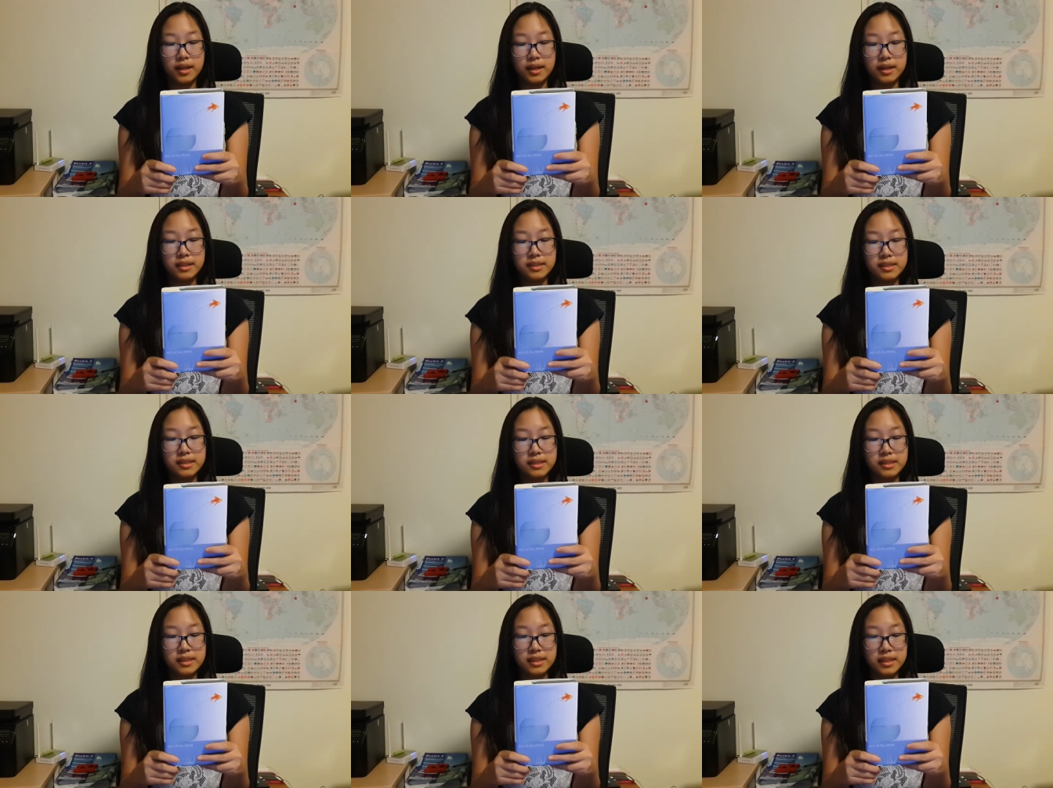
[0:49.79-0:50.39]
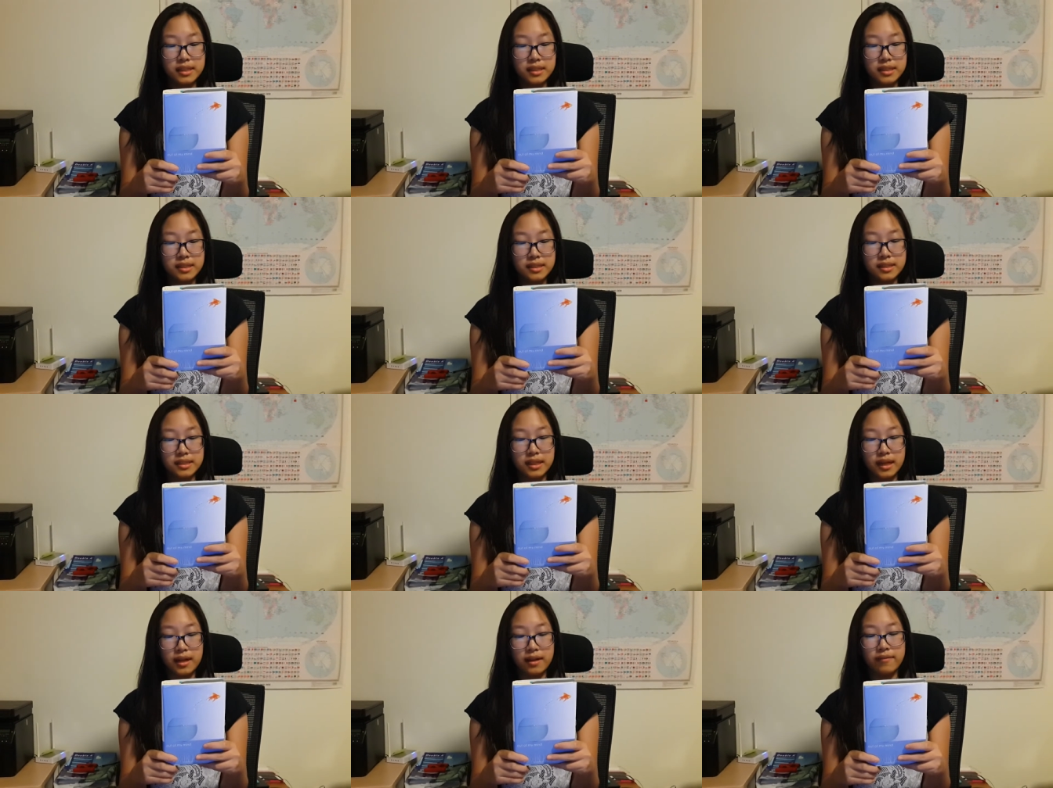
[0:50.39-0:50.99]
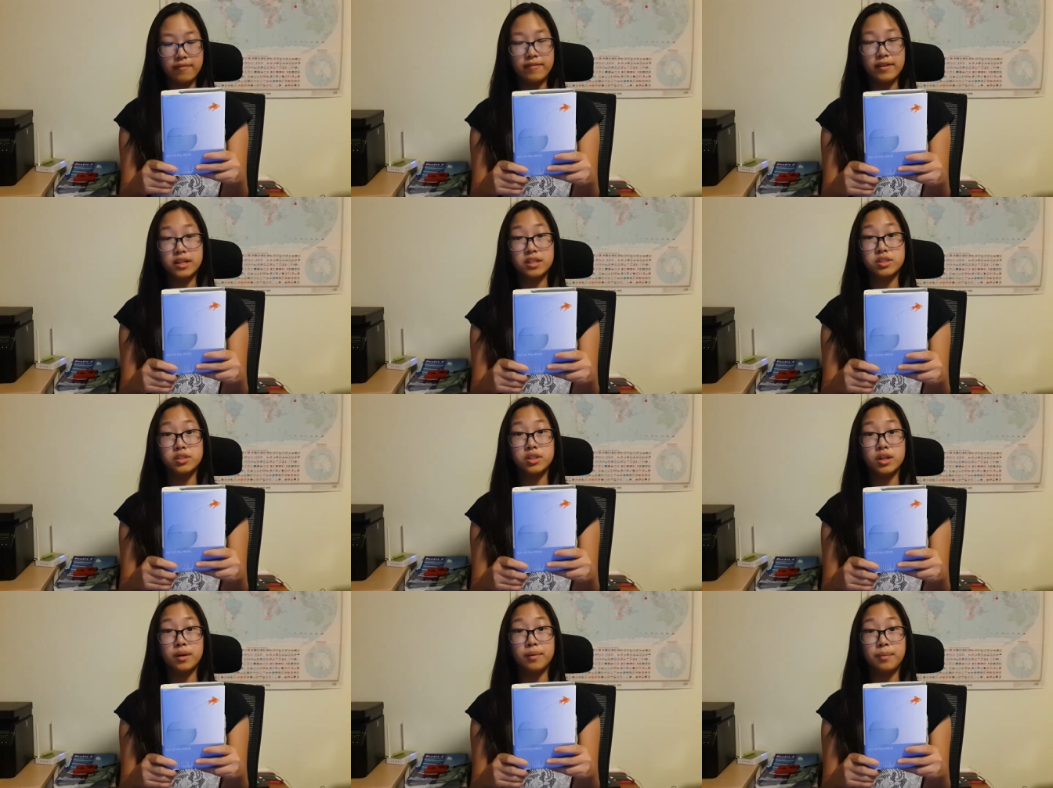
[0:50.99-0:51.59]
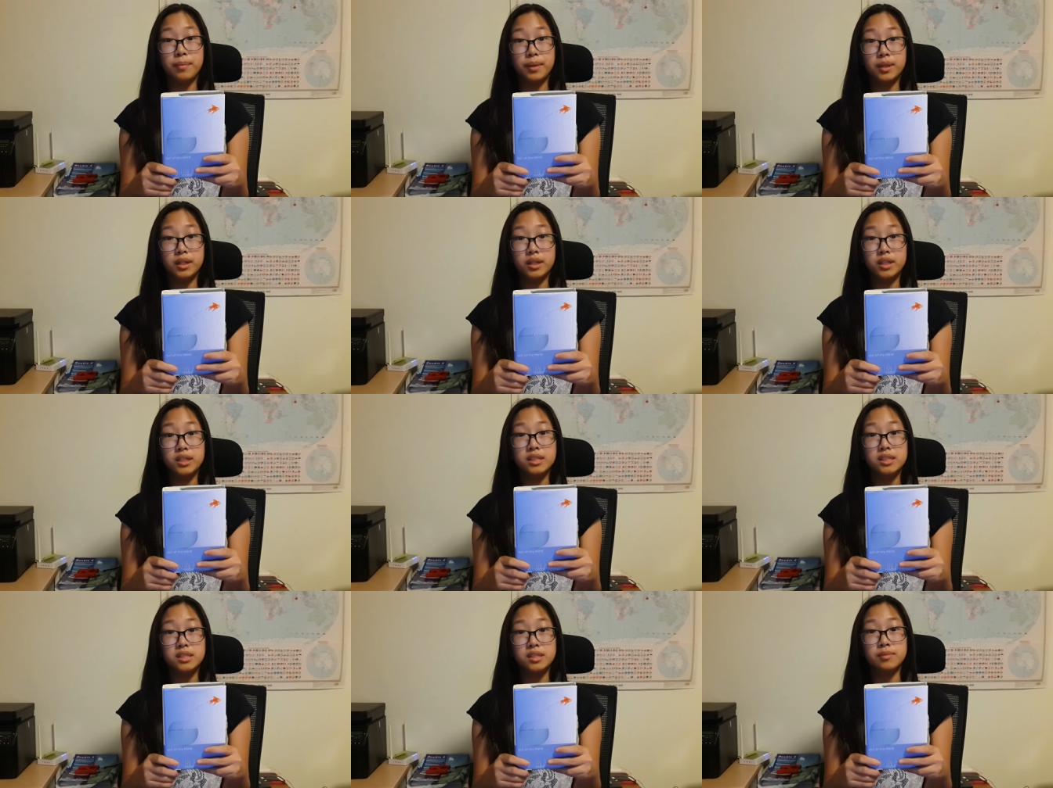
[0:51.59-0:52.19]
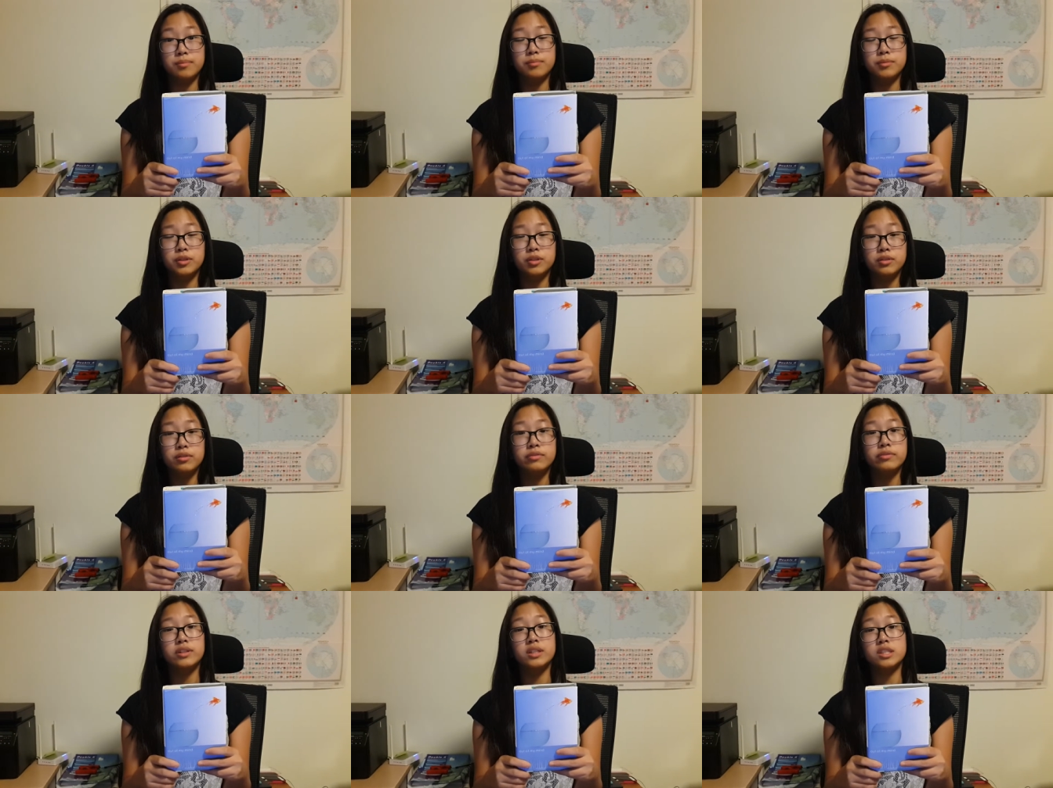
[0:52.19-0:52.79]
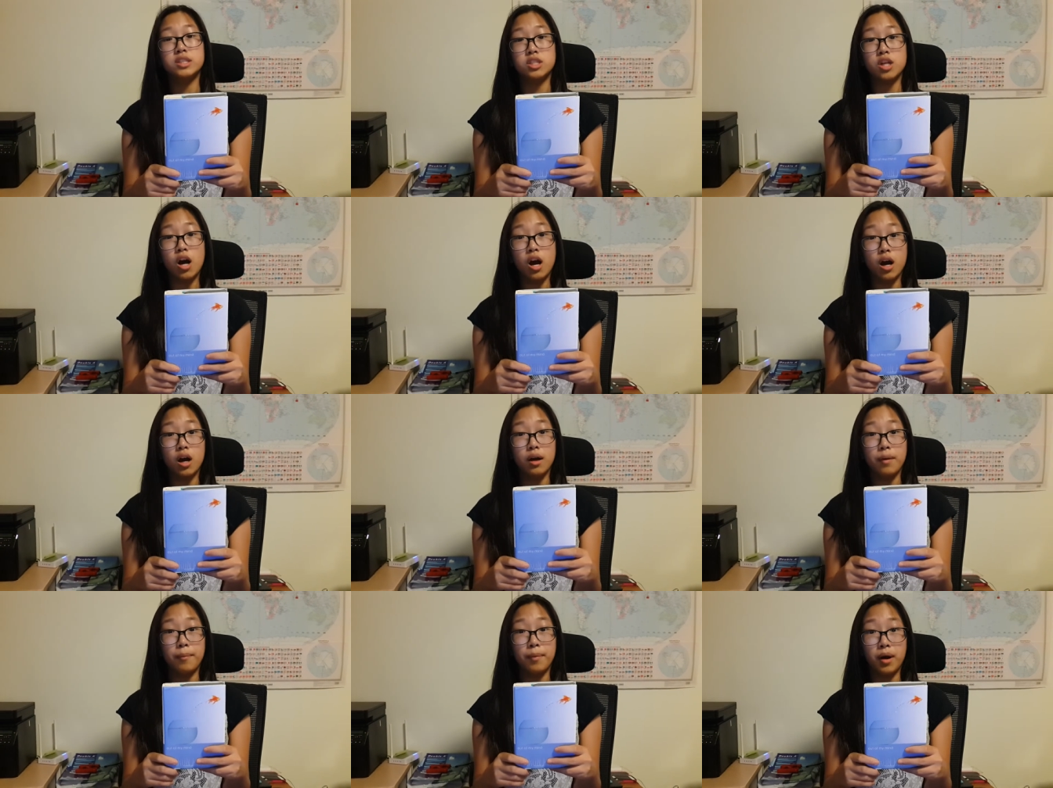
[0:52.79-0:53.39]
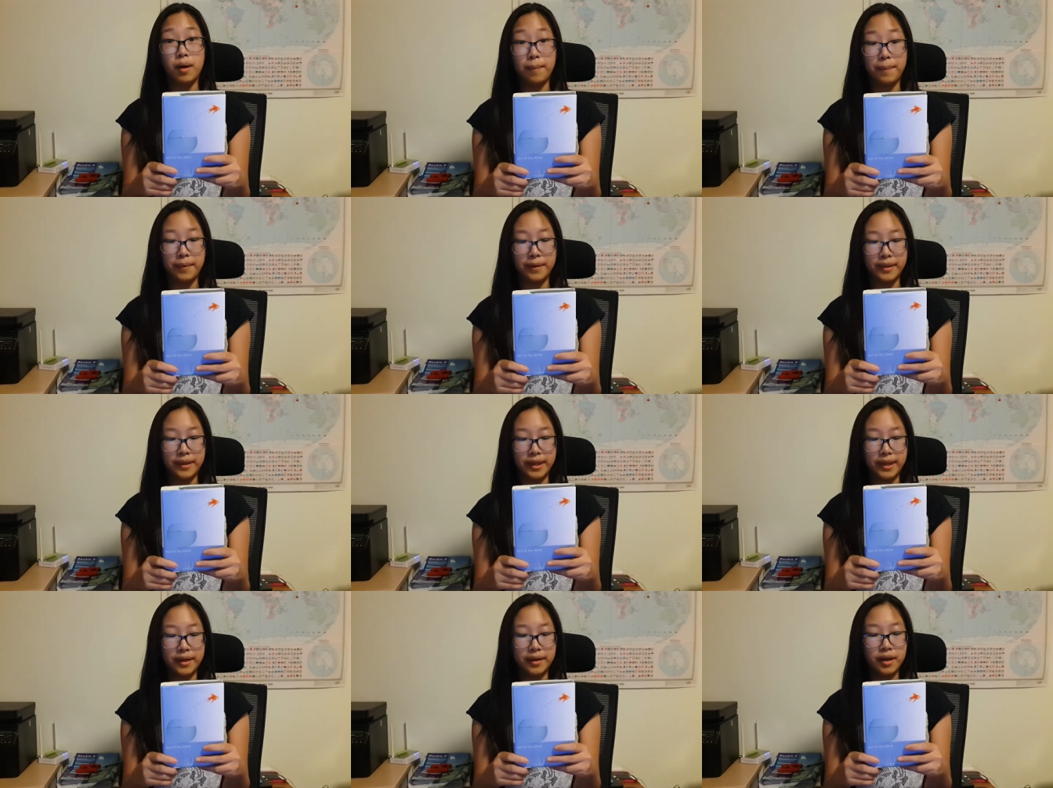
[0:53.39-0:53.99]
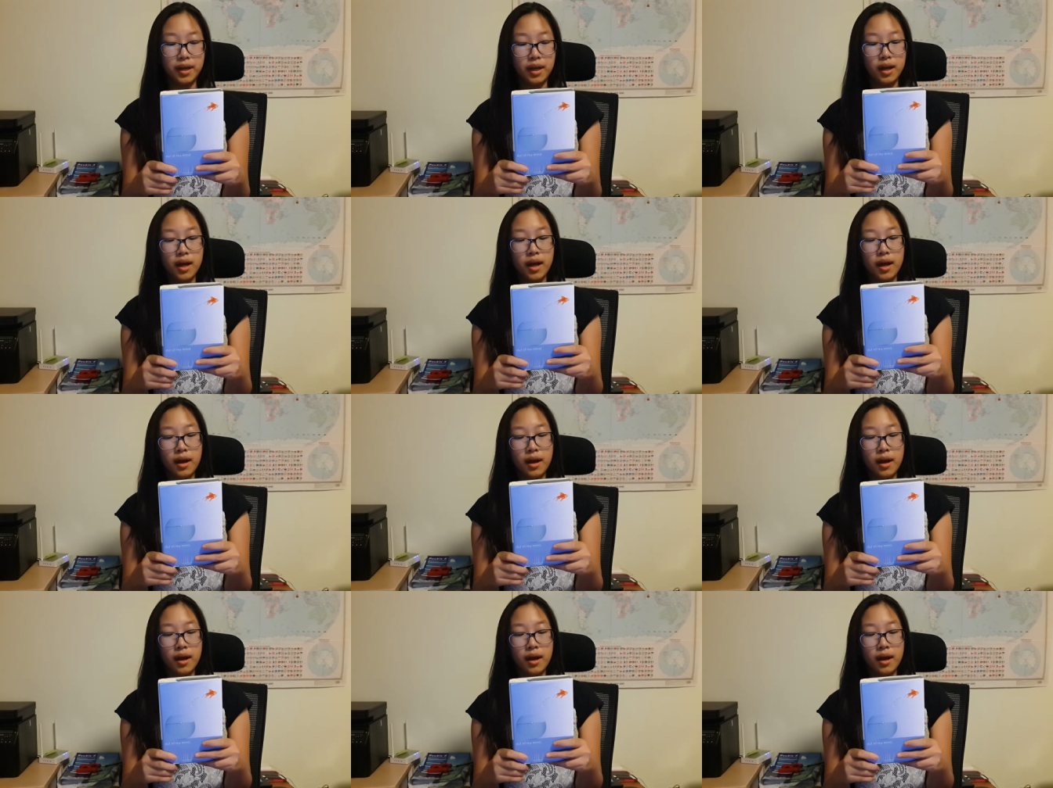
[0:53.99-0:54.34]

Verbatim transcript: a disease that affects your abilities to move and talk properly